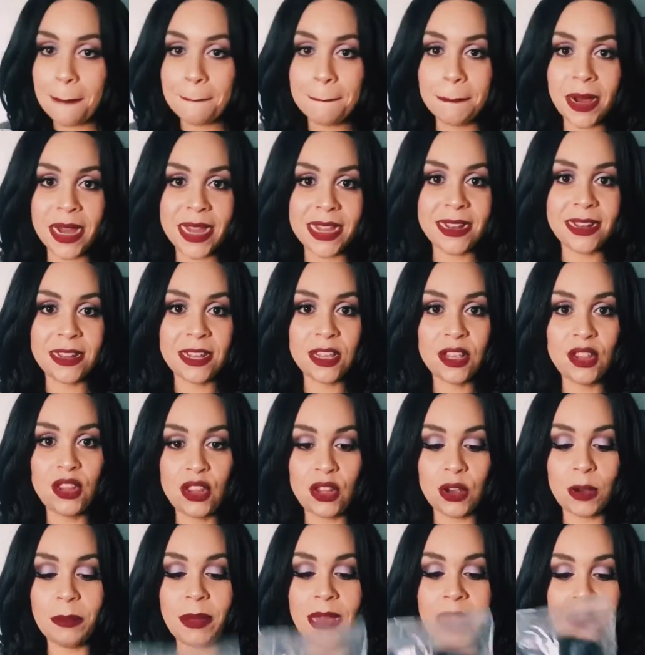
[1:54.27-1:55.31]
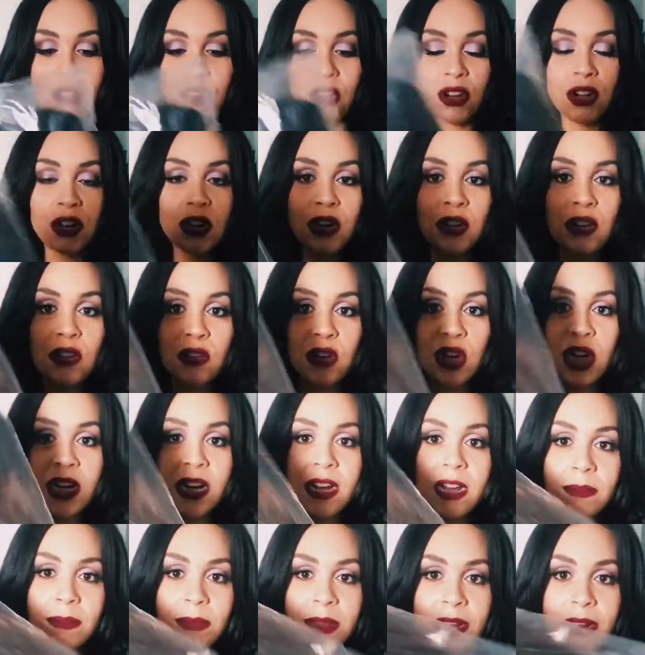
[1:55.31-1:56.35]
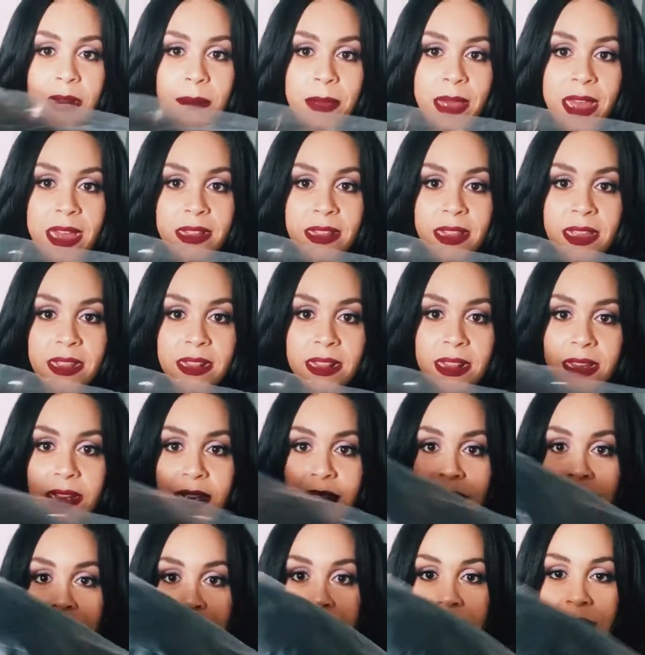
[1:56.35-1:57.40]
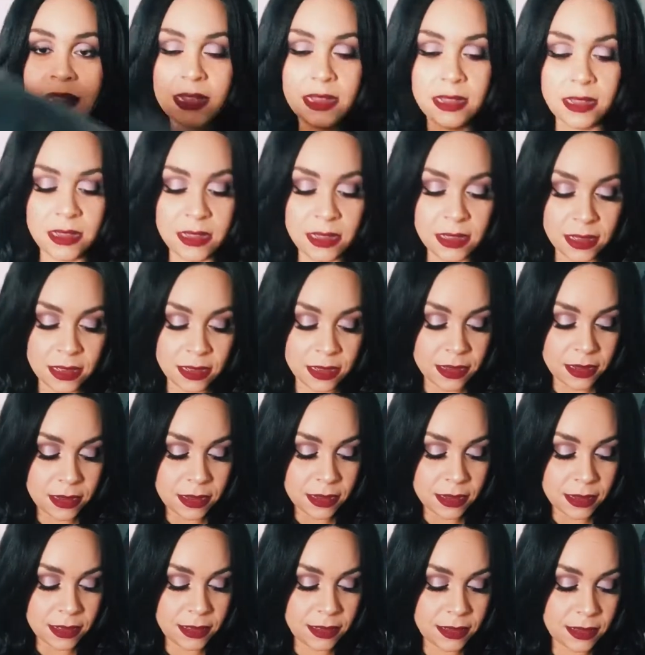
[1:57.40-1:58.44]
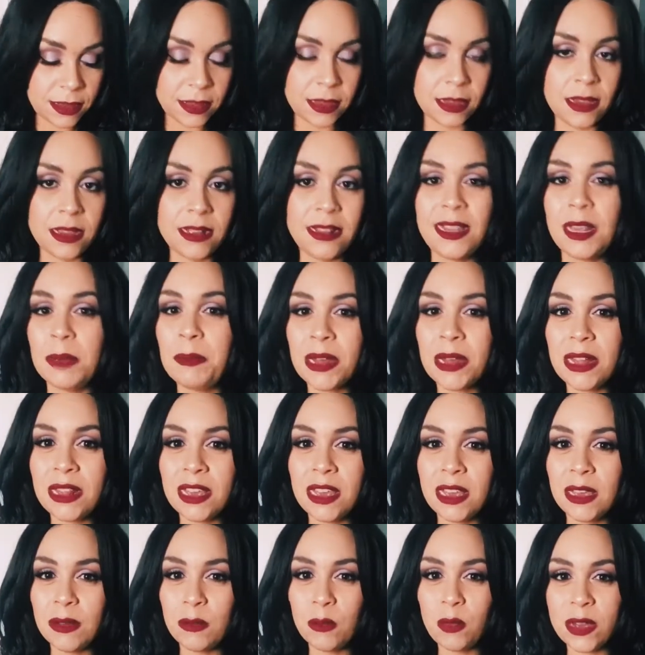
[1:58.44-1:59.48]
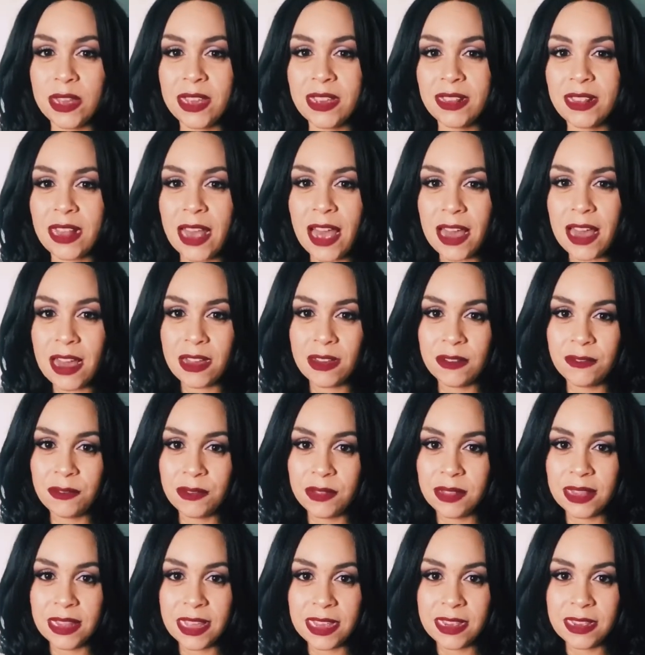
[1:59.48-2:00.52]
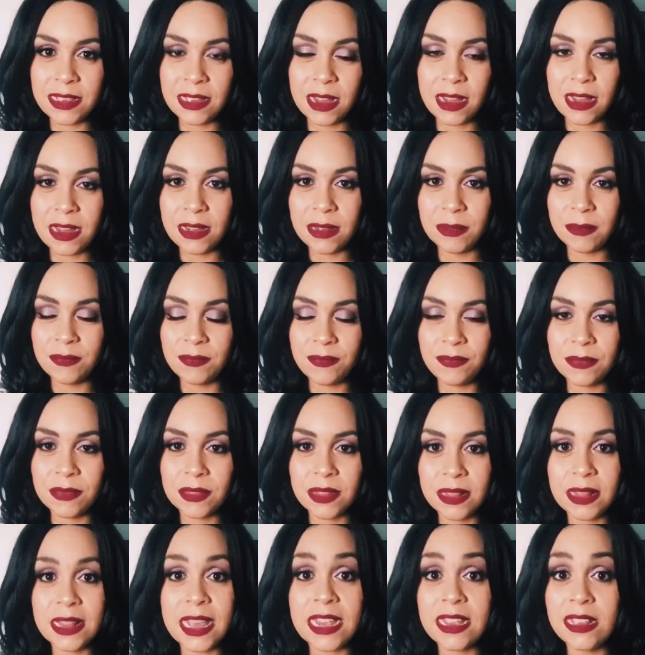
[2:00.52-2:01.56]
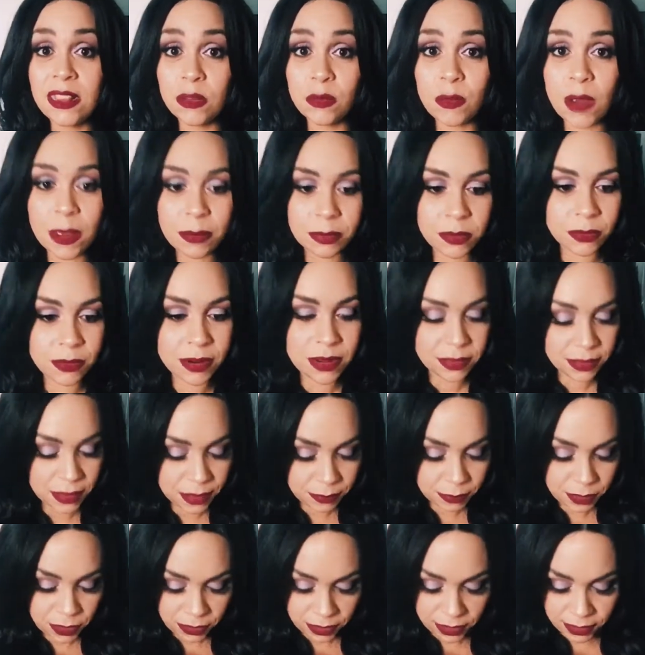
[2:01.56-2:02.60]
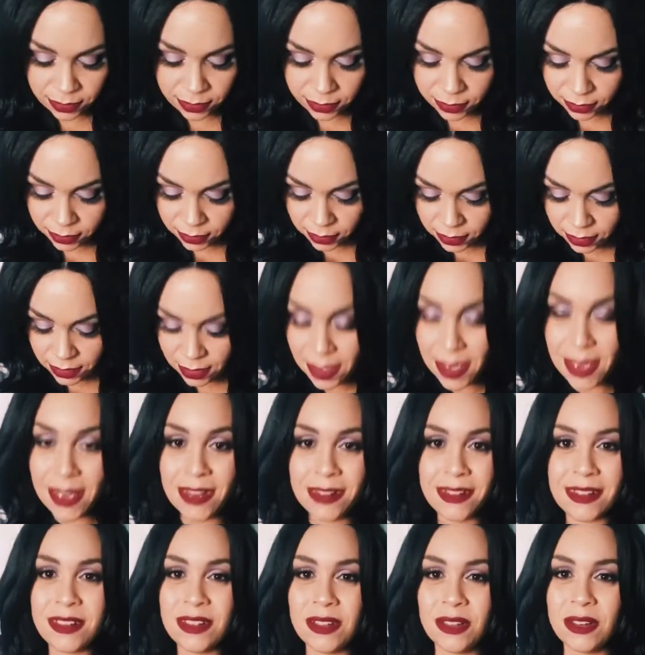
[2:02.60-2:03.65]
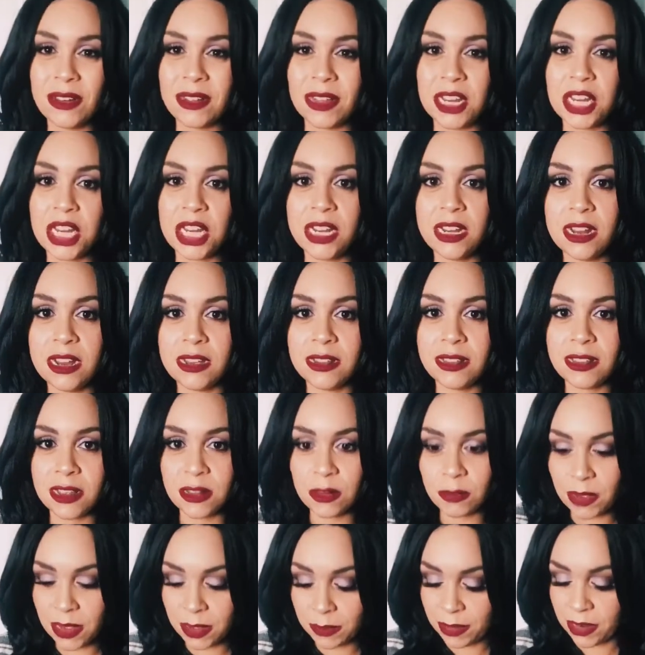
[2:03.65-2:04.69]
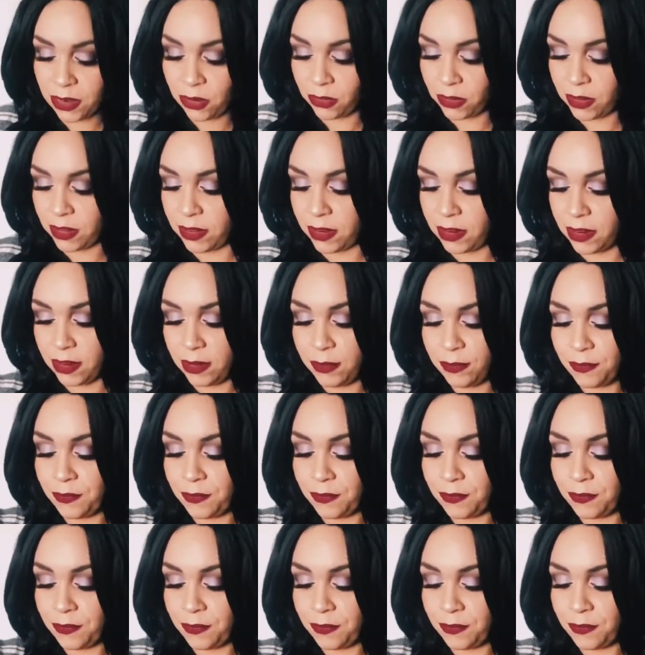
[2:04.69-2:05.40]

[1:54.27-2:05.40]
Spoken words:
But so back to her. So she comes in a bag like this. Let's see, typically wigs have lace wrapped around them, so see. Doesn't look like she does, that's why I'm interested.